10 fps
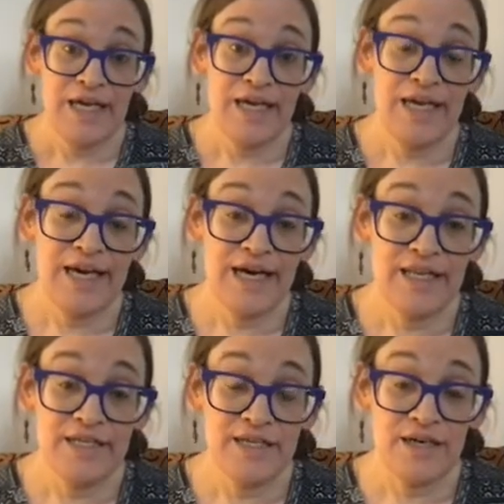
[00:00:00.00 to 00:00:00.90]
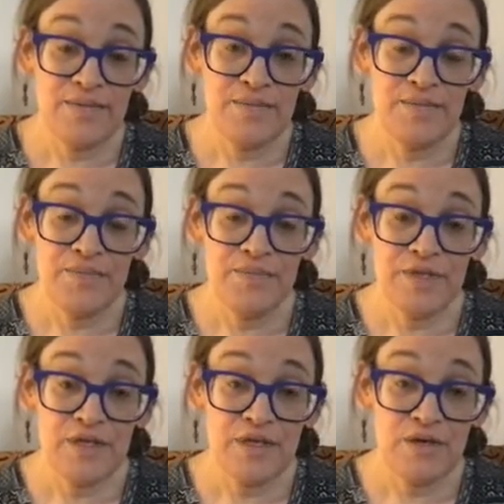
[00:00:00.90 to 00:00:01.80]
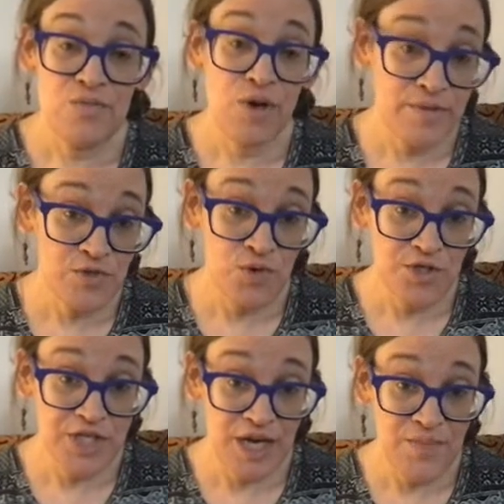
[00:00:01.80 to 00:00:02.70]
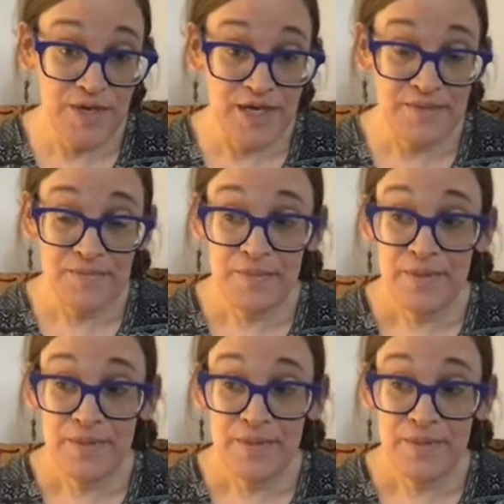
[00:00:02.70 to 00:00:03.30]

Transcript: and a women's world champion,